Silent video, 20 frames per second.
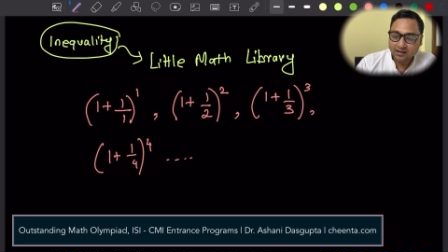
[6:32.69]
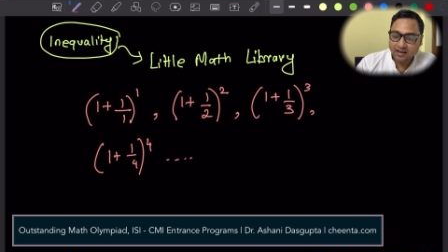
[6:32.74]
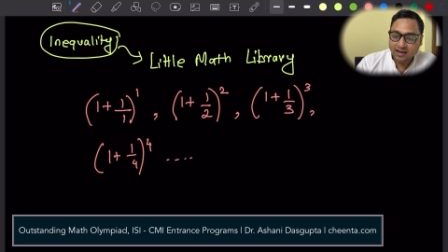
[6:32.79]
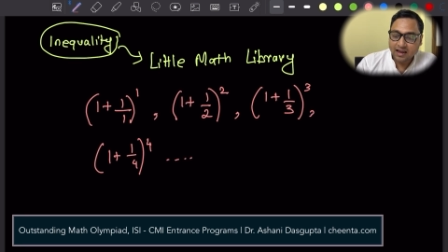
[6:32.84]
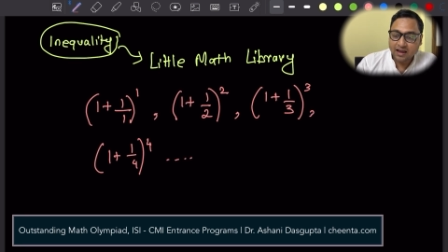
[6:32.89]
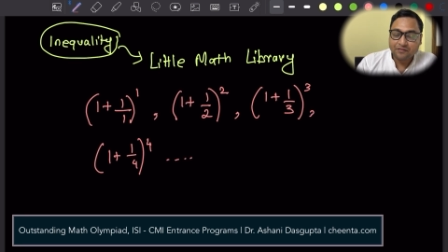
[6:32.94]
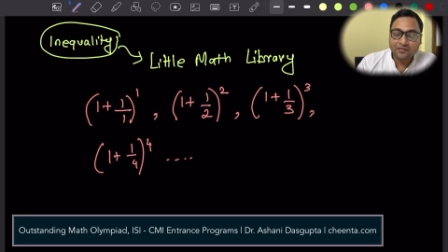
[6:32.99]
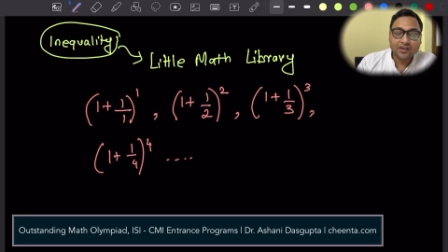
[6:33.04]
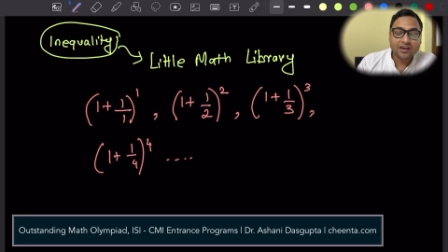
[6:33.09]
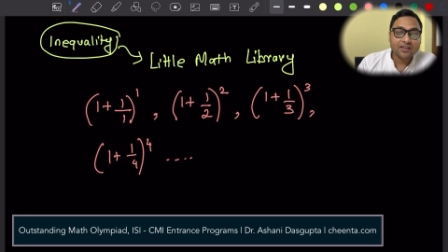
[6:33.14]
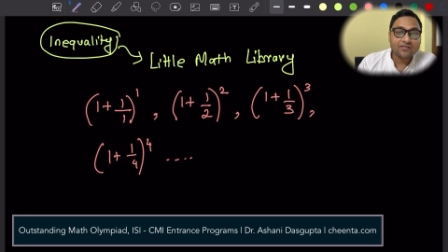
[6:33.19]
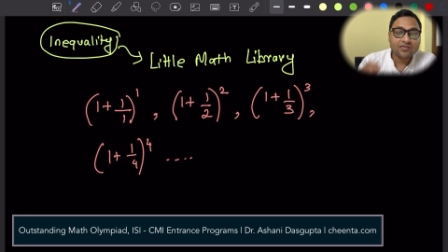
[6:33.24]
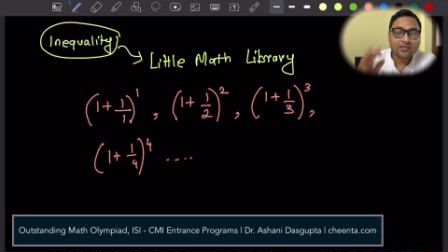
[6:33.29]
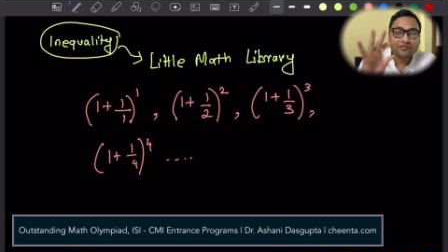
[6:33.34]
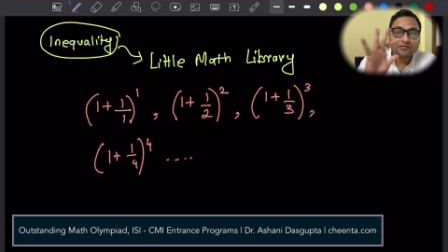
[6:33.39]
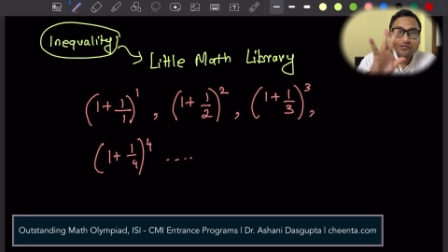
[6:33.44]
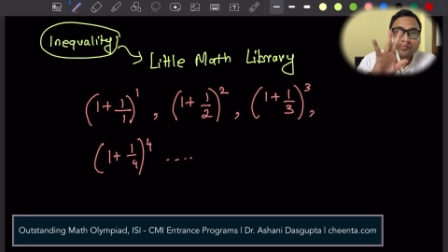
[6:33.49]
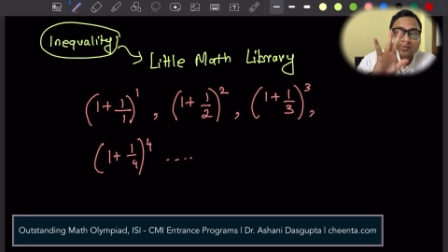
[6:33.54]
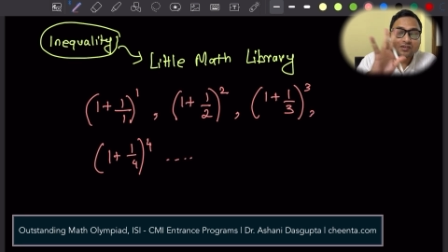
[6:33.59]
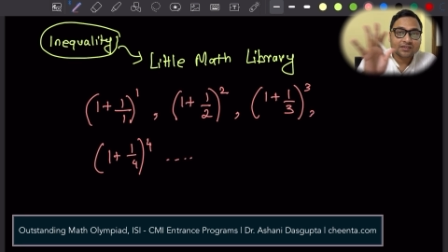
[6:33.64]
I've written the
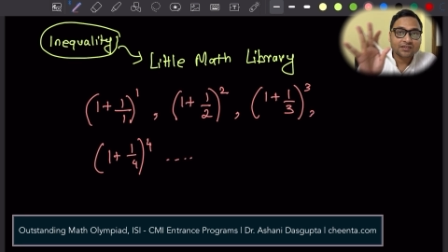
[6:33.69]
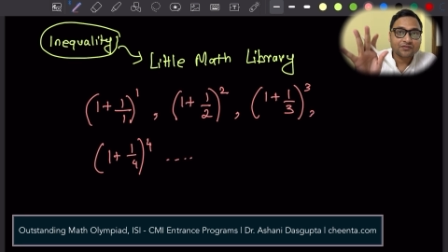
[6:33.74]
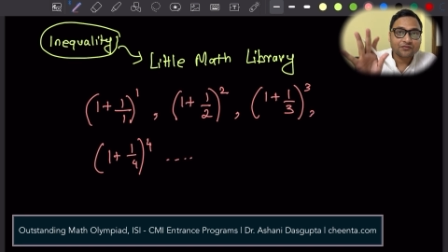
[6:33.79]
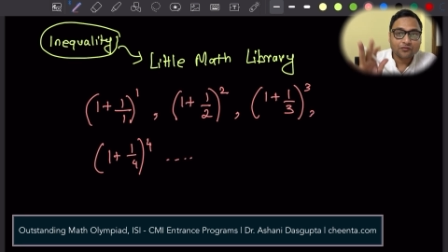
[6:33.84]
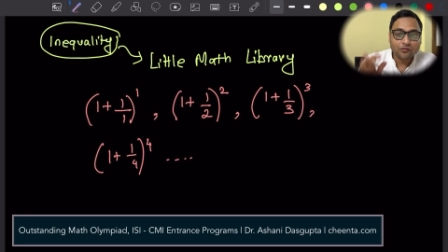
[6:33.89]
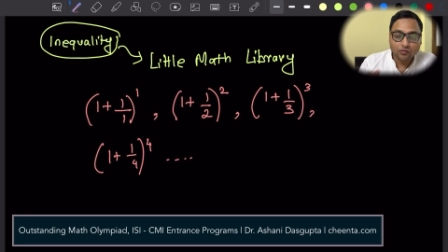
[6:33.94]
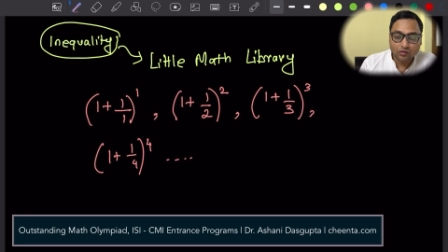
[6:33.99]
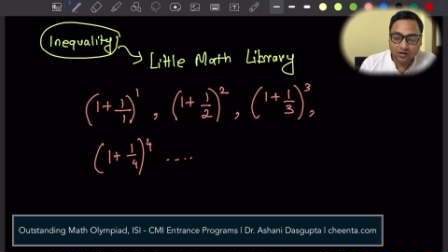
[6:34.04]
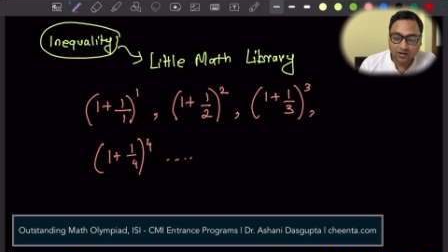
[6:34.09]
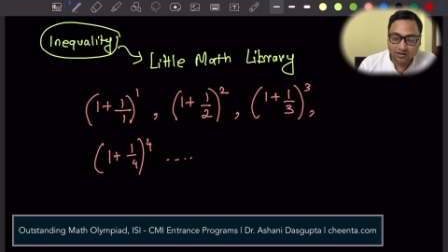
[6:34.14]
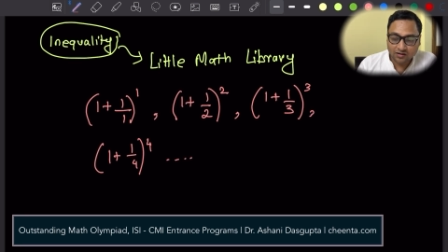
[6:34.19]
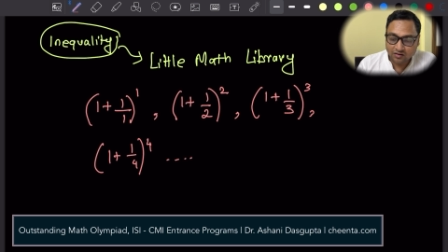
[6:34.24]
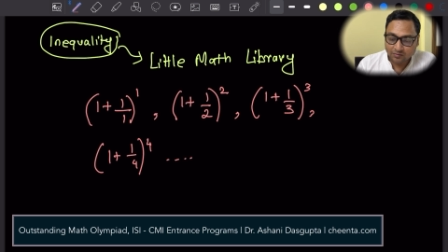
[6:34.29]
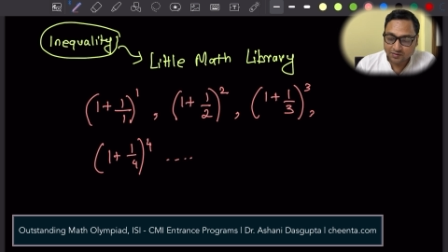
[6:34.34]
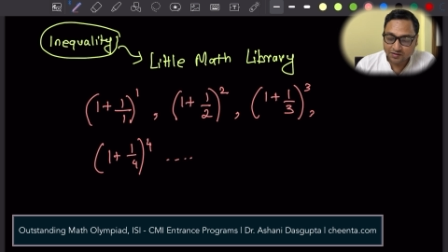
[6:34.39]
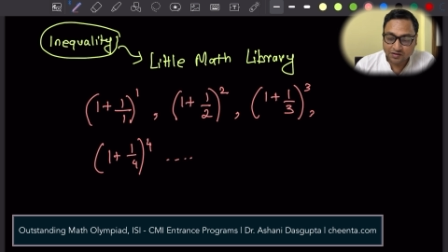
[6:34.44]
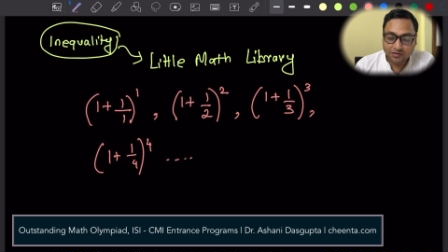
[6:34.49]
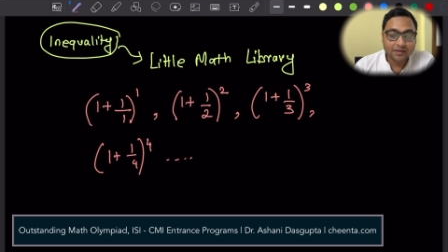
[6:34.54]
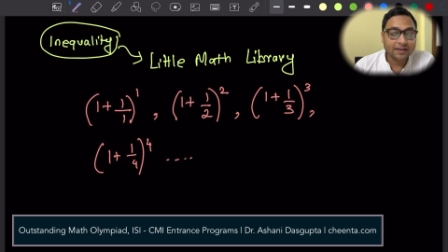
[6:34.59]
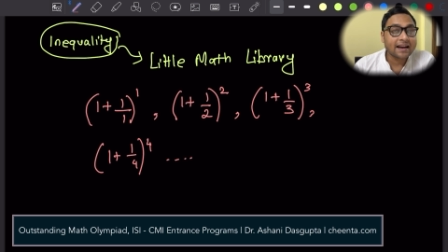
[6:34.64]
first four
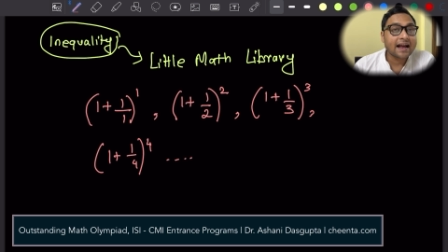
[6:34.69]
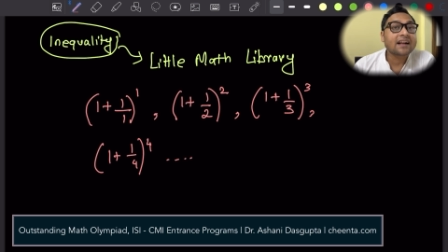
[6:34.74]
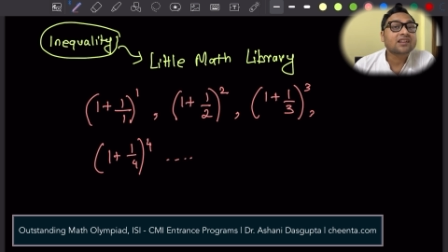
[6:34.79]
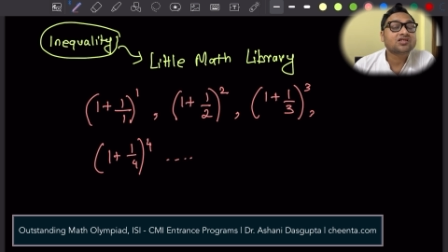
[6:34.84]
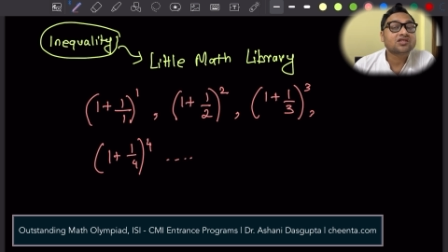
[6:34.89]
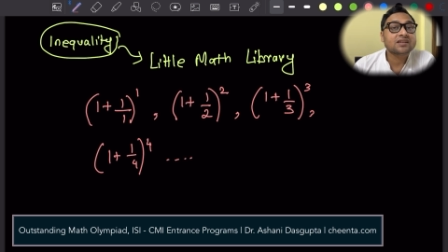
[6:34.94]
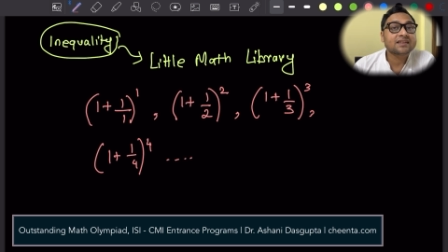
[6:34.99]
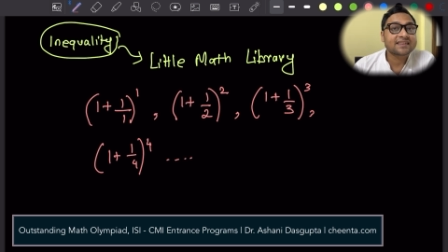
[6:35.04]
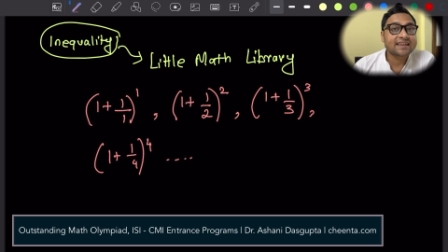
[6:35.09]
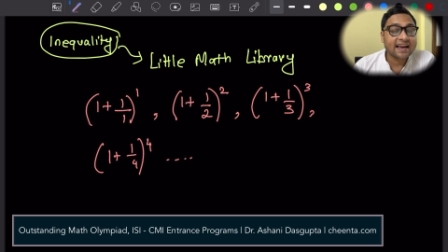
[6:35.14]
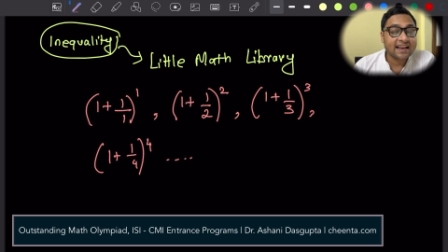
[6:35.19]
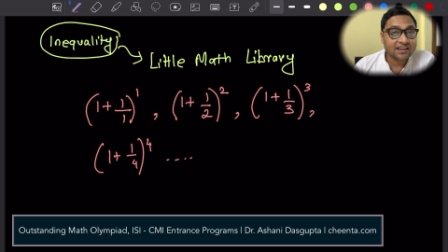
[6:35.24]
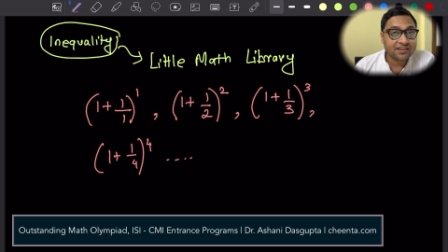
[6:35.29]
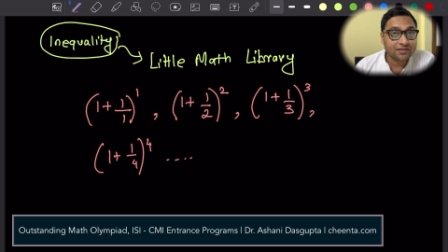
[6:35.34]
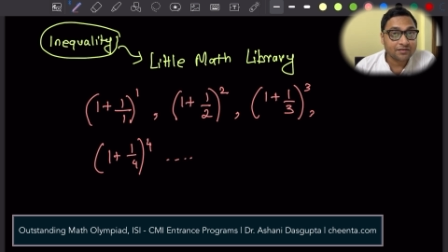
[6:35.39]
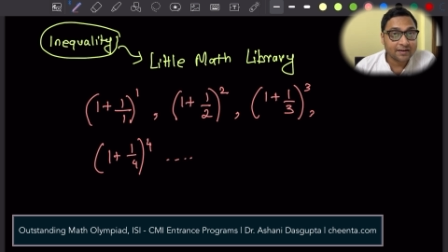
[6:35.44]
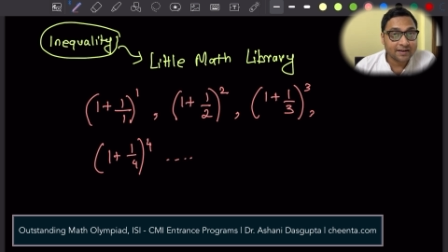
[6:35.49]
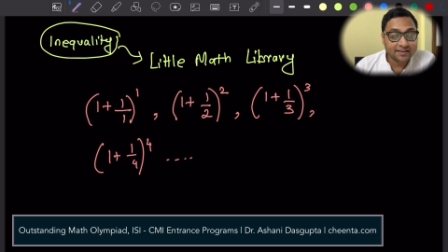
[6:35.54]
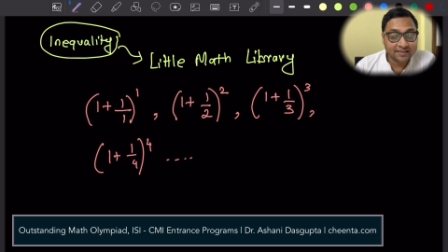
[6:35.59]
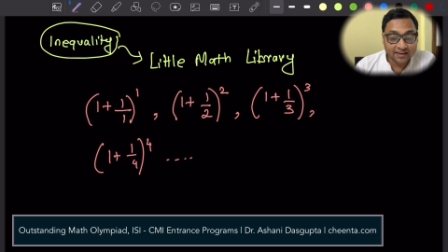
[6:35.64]
terms. You can actually
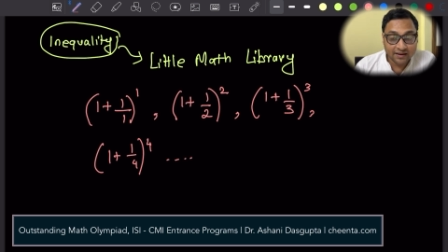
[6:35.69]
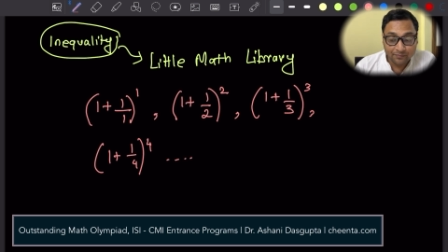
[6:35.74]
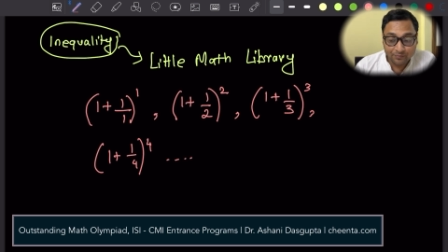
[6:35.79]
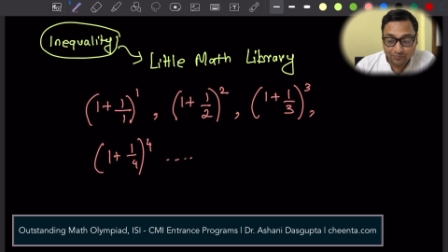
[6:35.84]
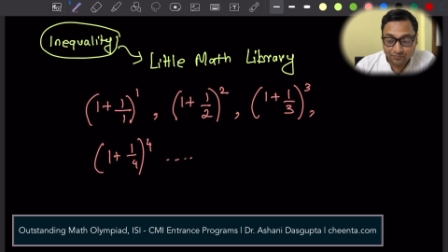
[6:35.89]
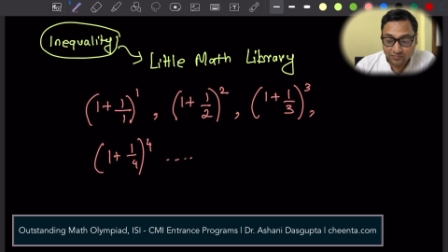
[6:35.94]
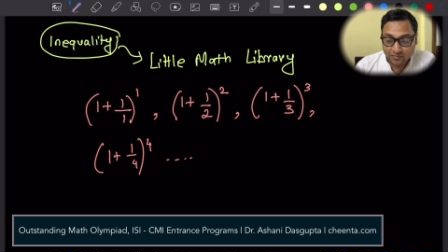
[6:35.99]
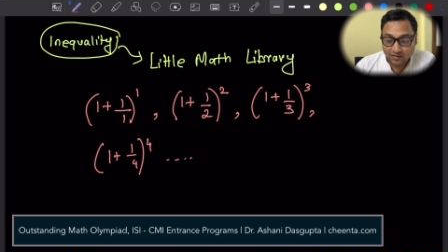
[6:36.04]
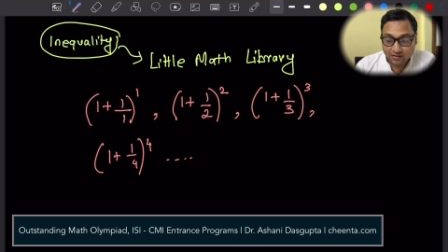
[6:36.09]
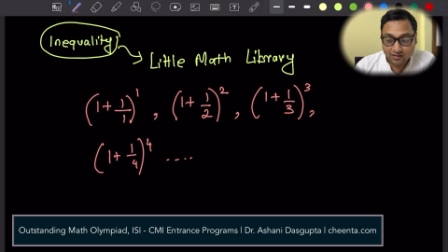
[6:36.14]
calculate them.